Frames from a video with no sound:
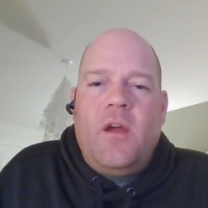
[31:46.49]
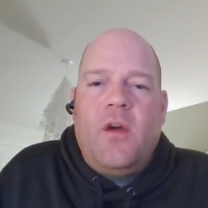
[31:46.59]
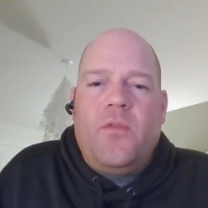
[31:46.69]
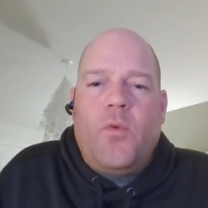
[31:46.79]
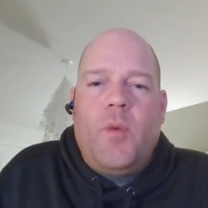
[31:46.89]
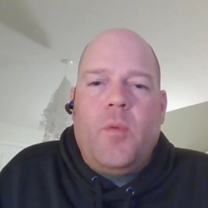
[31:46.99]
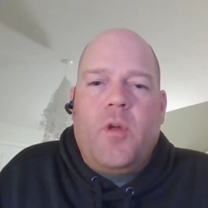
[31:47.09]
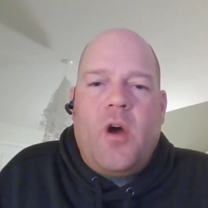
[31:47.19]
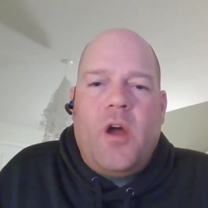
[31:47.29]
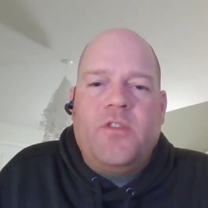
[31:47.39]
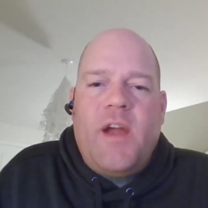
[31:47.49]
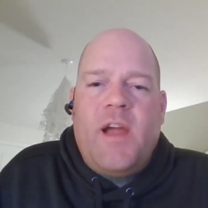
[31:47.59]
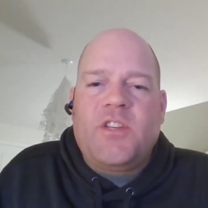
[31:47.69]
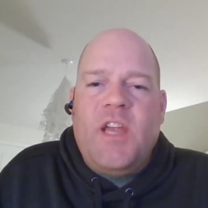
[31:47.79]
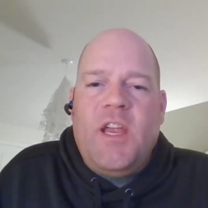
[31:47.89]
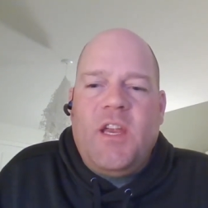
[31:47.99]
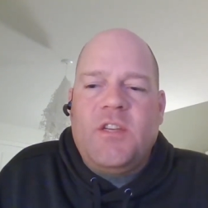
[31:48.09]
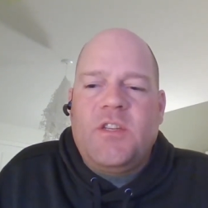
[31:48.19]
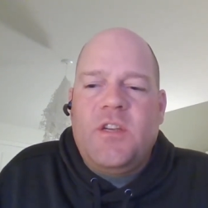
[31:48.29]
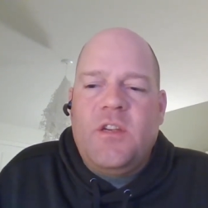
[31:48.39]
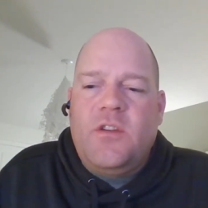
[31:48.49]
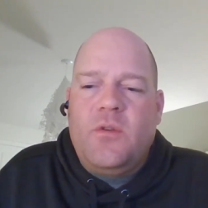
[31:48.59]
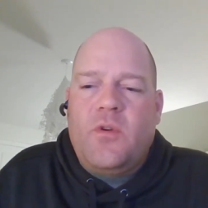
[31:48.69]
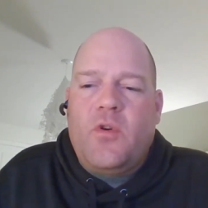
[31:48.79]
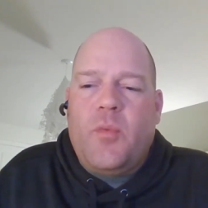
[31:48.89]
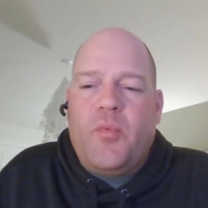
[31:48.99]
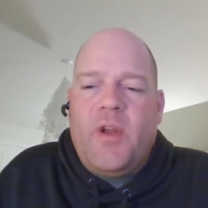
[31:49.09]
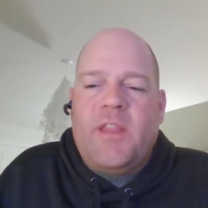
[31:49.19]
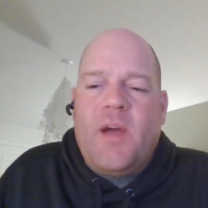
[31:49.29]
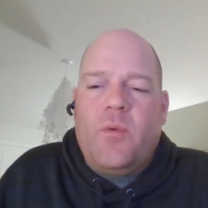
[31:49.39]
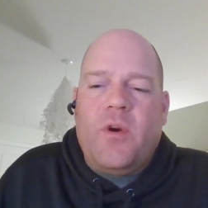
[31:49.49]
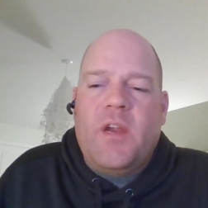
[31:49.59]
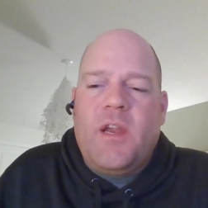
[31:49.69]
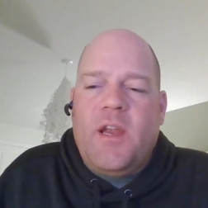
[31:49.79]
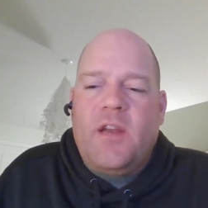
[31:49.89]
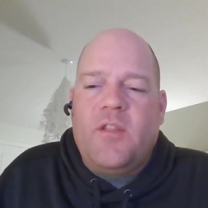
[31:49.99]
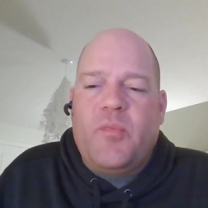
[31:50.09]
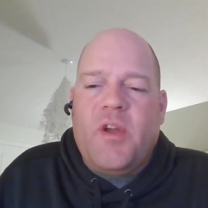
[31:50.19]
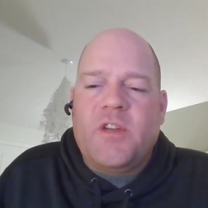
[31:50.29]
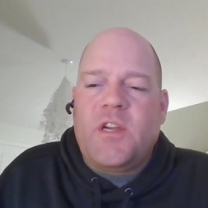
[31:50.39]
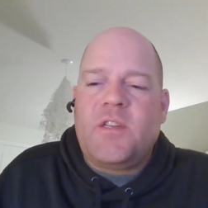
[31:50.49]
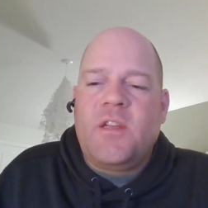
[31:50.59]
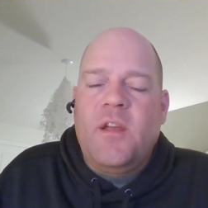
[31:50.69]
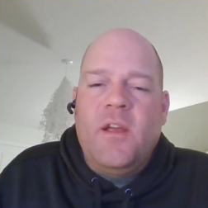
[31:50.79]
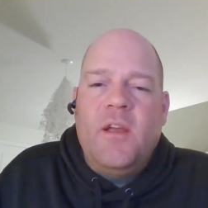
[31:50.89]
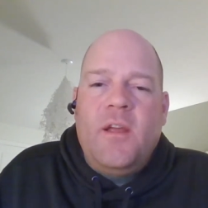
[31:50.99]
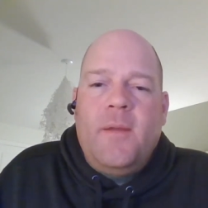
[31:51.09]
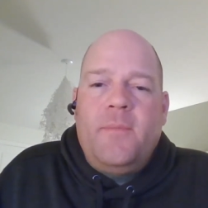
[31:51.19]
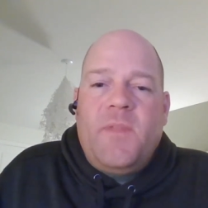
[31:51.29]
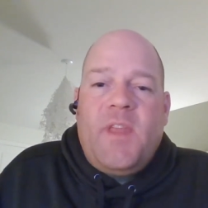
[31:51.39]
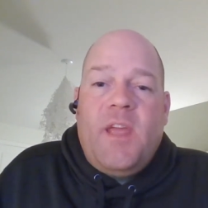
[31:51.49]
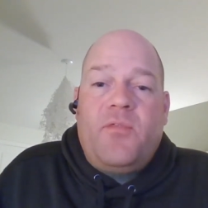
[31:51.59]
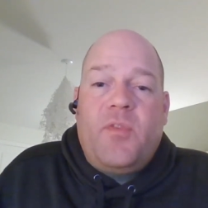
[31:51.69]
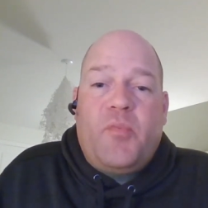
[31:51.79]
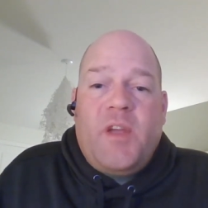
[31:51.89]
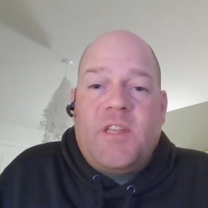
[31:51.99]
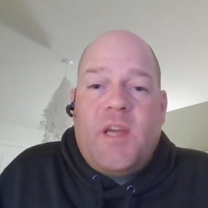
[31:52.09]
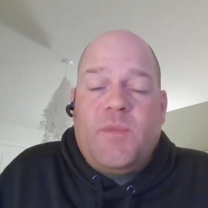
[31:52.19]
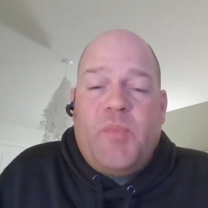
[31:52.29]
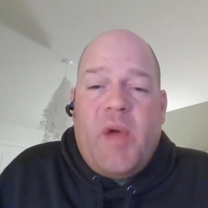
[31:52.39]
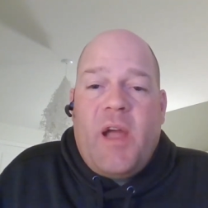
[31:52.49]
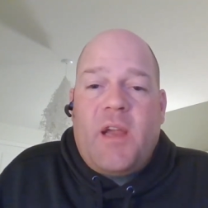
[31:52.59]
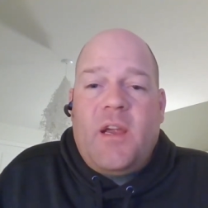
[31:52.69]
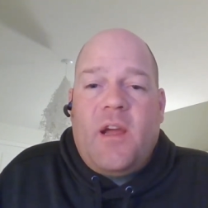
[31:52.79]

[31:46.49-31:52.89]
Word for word: a formal contract change to incorporate that work into the project. If the price comes back